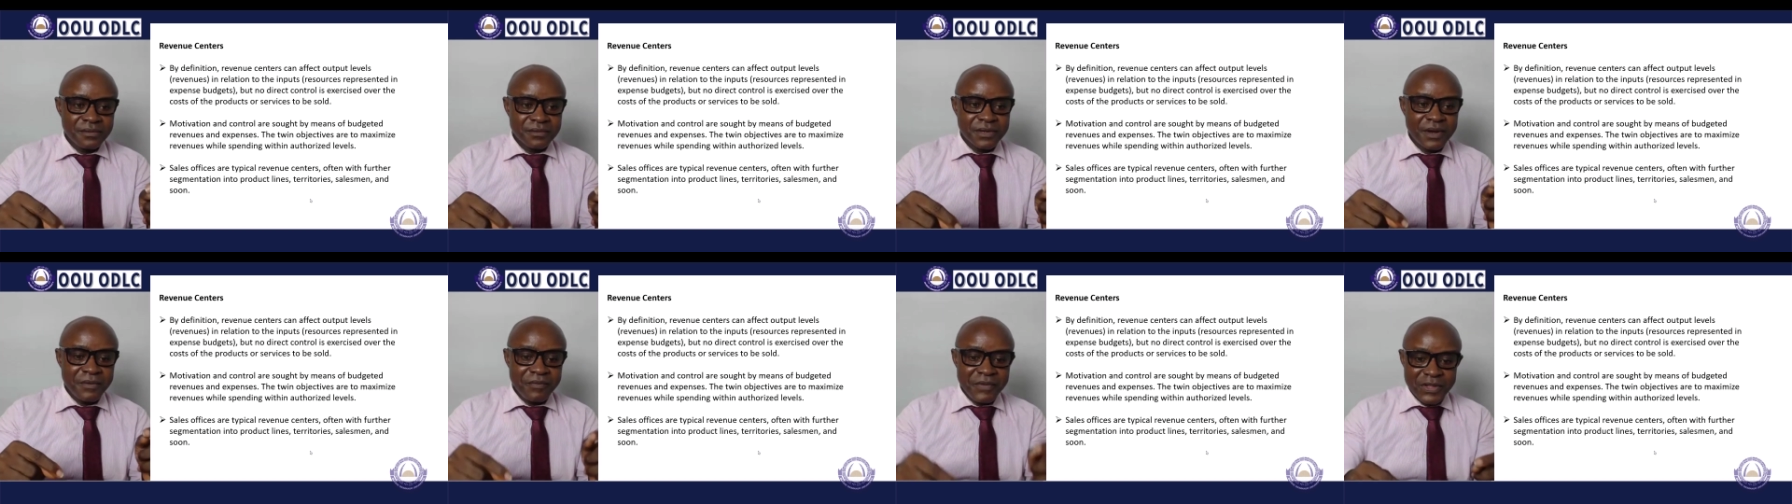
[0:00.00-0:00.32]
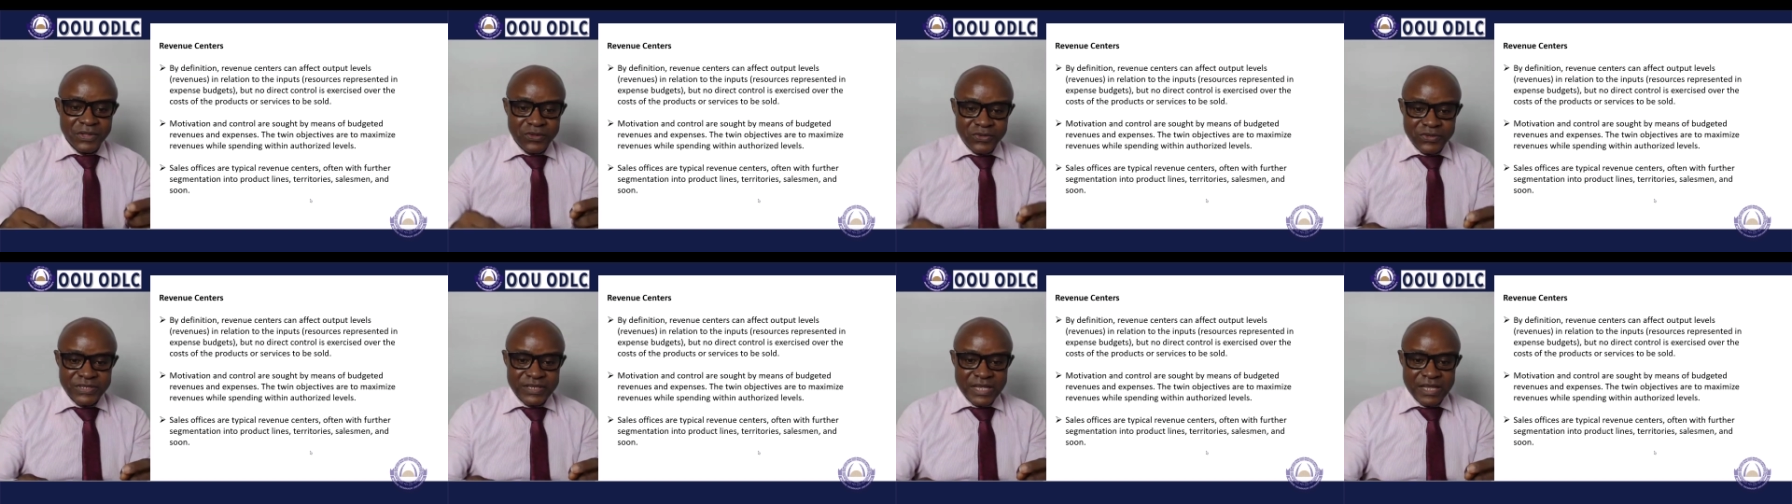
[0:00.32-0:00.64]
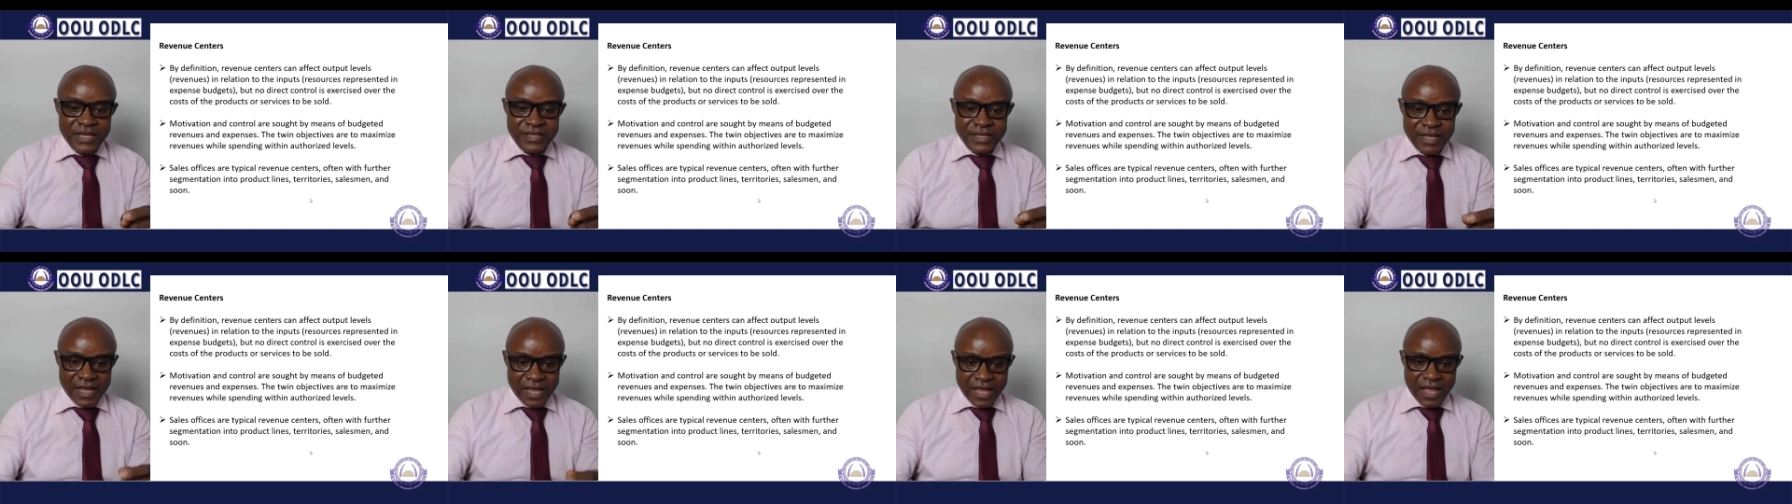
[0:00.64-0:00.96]
revenue
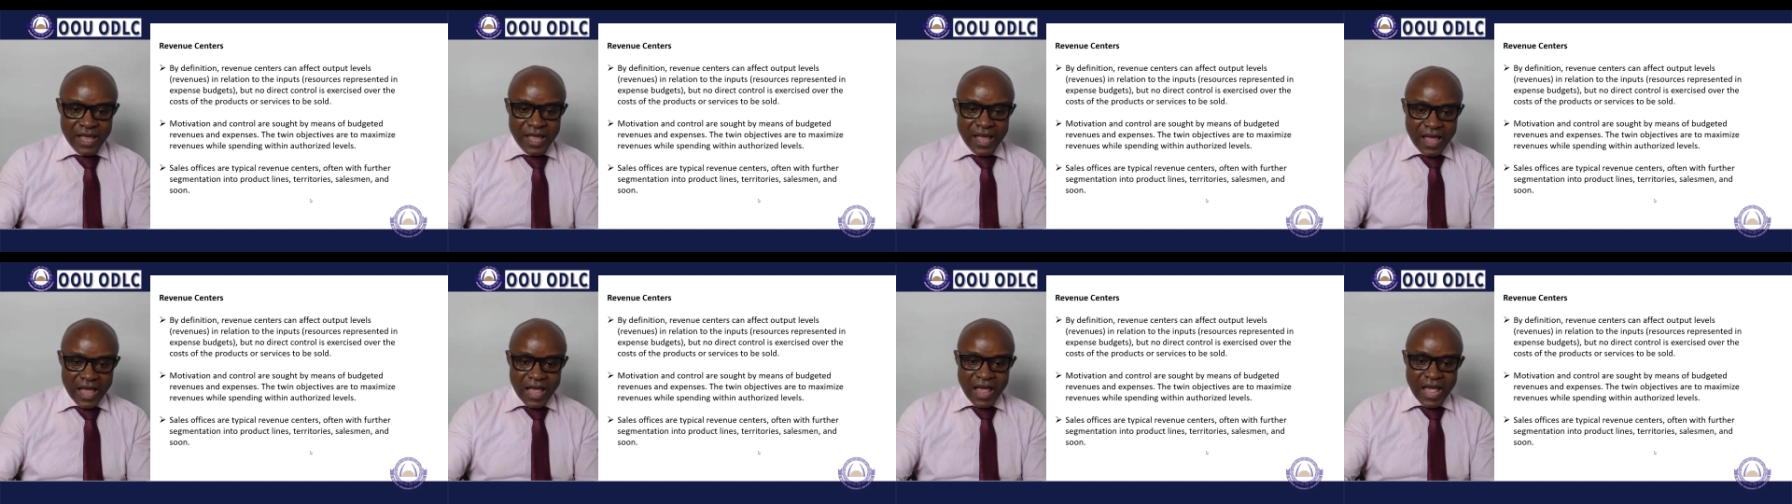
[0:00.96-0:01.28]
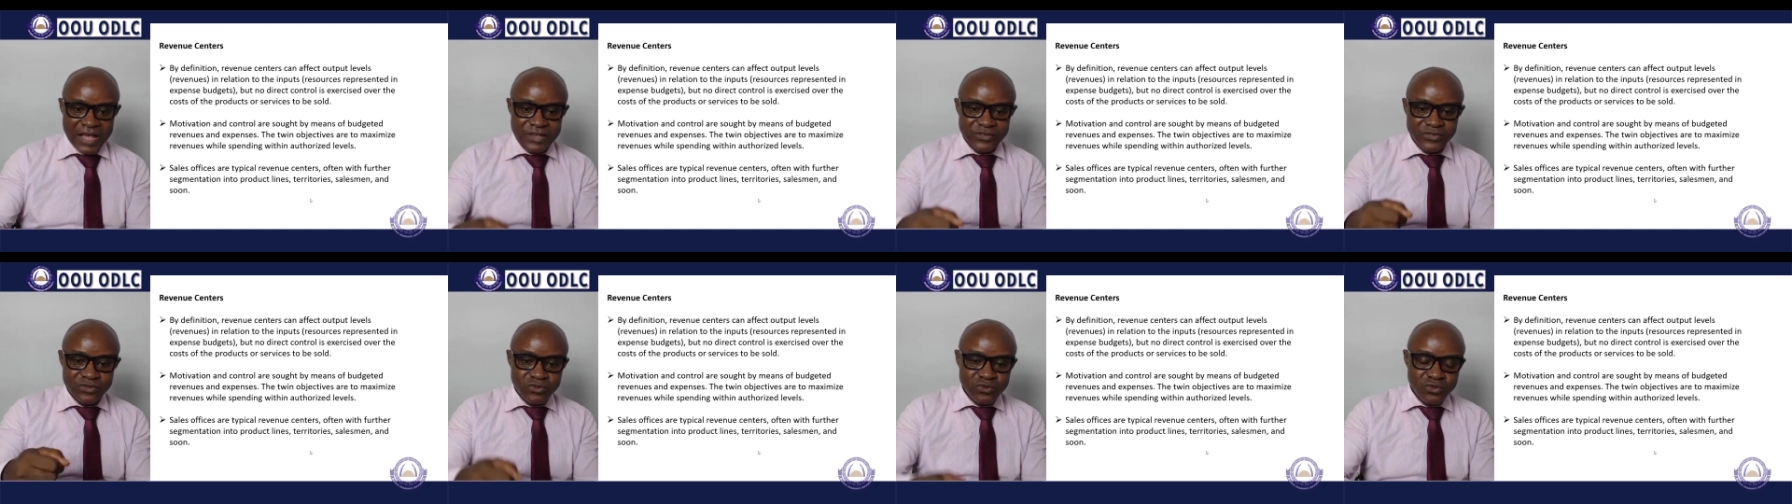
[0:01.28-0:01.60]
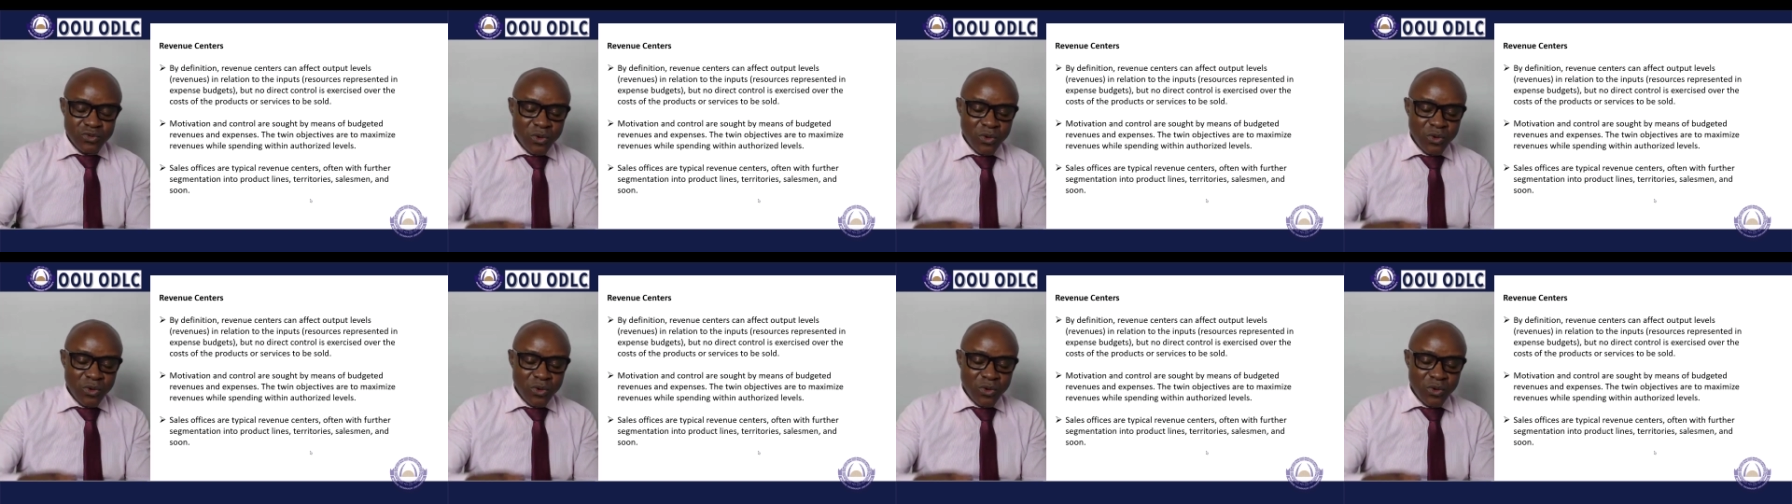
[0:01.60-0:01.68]
center has